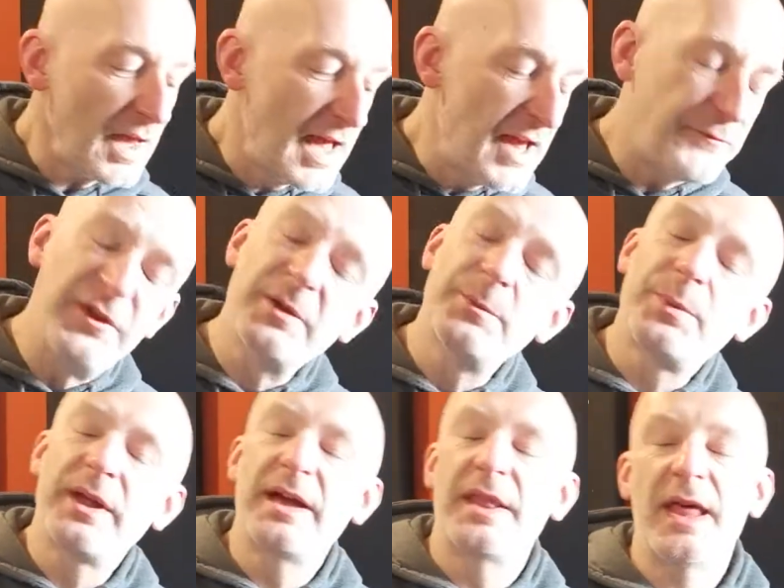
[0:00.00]
if you can
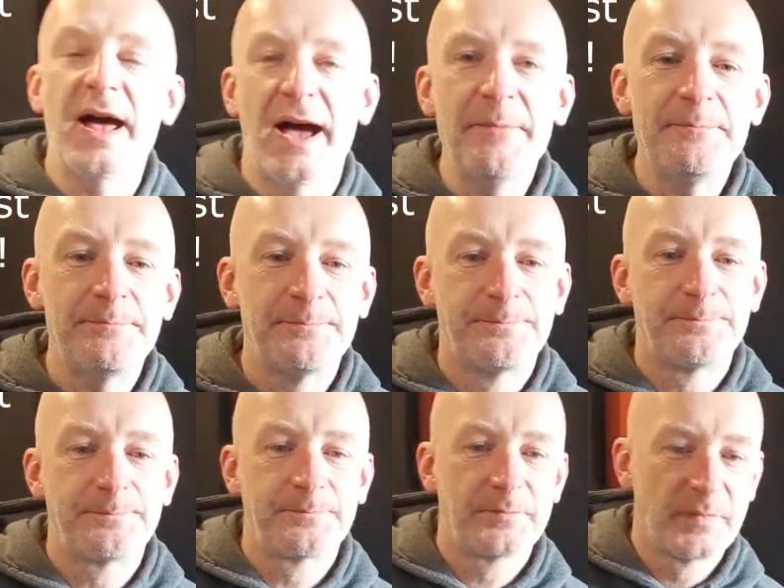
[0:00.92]
play it there,
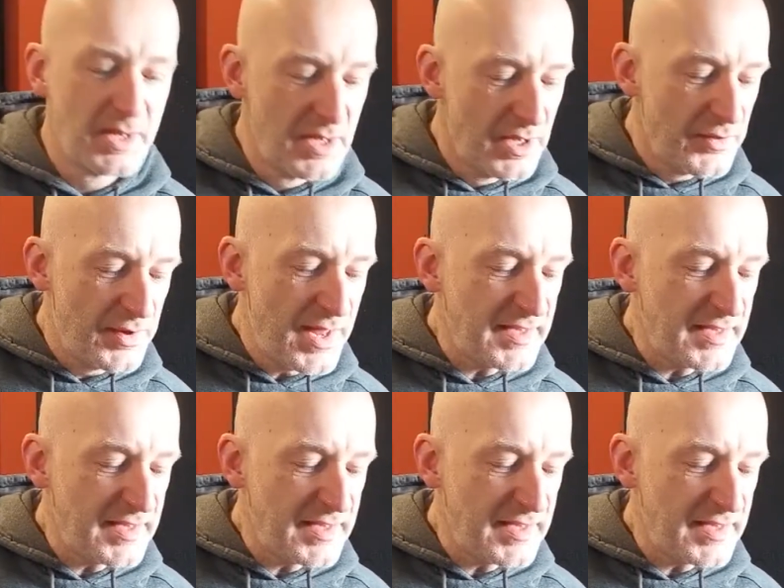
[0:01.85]
the